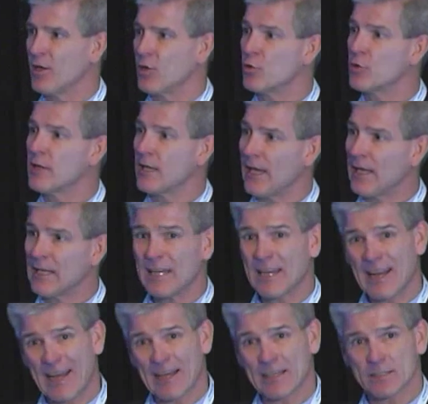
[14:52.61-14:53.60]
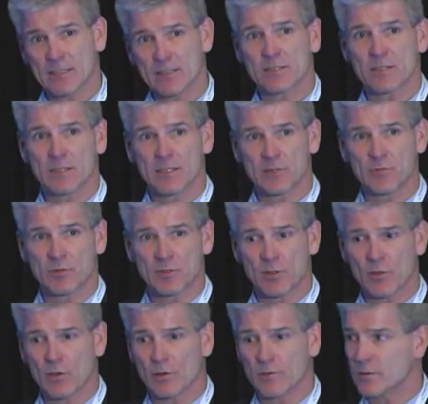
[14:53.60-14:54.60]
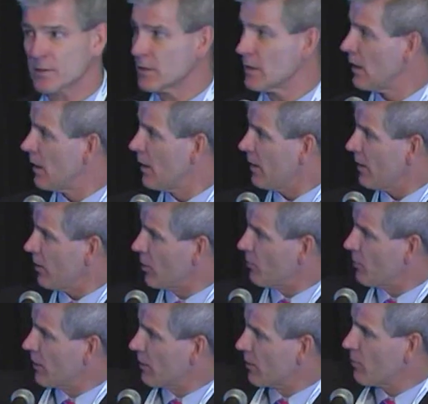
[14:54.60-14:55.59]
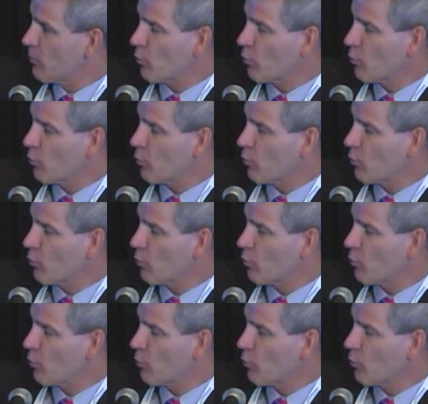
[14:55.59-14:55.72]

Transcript: you can get access to these reserves. It'll be a little